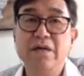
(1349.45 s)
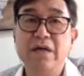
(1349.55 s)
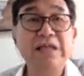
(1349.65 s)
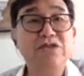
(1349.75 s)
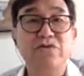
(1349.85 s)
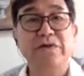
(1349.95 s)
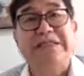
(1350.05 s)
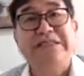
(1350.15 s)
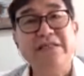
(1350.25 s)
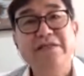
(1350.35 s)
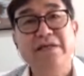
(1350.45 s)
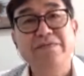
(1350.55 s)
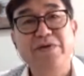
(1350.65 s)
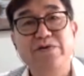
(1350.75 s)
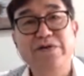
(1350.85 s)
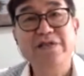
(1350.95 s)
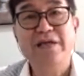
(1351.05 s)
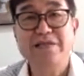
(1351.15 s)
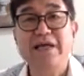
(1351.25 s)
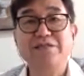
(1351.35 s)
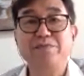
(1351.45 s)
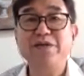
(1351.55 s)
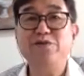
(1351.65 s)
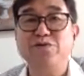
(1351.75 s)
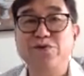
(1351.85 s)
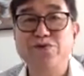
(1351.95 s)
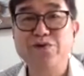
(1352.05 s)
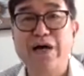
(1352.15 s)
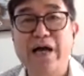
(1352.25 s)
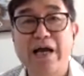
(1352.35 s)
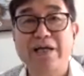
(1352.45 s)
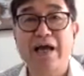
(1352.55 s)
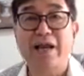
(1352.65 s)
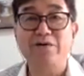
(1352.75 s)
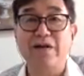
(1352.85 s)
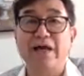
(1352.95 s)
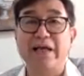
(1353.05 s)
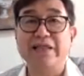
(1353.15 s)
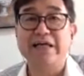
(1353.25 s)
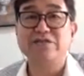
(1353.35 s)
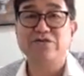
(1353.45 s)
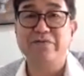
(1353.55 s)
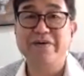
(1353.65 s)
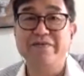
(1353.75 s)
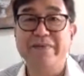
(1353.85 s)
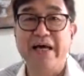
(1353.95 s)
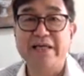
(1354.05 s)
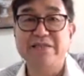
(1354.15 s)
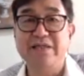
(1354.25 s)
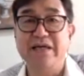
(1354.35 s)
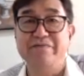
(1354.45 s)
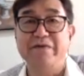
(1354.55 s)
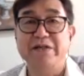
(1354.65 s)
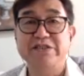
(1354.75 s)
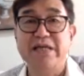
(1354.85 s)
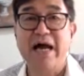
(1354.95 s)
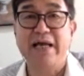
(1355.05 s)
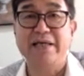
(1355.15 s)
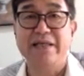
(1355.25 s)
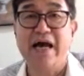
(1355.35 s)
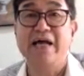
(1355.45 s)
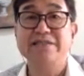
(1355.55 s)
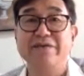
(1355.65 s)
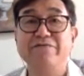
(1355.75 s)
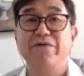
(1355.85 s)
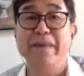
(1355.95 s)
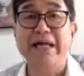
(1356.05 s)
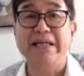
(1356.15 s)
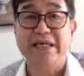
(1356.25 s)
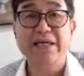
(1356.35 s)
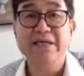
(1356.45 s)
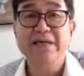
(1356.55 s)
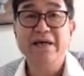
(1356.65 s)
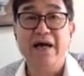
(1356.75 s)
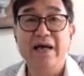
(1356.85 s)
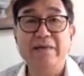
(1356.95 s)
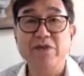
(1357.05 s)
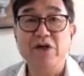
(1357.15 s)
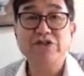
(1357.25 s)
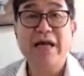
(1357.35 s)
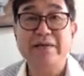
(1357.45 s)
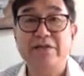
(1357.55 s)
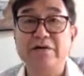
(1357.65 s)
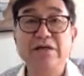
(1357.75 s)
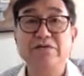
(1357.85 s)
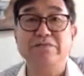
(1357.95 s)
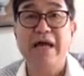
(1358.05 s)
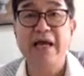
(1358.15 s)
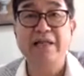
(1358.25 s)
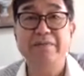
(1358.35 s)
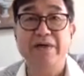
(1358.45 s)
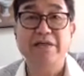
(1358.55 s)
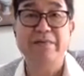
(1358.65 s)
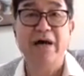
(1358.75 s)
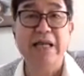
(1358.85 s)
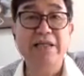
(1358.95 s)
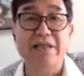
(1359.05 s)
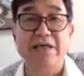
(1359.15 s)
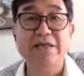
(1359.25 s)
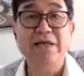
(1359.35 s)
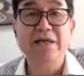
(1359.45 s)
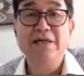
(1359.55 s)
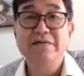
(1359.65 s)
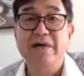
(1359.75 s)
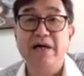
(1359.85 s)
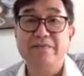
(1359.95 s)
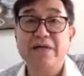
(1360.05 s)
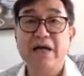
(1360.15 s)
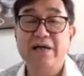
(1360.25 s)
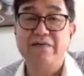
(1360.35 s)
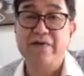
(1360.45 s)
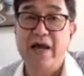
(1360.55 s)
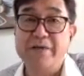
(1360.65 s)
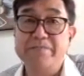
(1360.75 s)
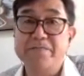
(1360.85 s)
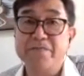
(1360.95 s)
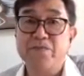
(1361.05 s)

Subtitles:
unsolicited because, as I explained to you, I look like an extrovert, but actually I'm very shy in asking for money. I'm not shy in talking to anybody about anything, but I'm kind of like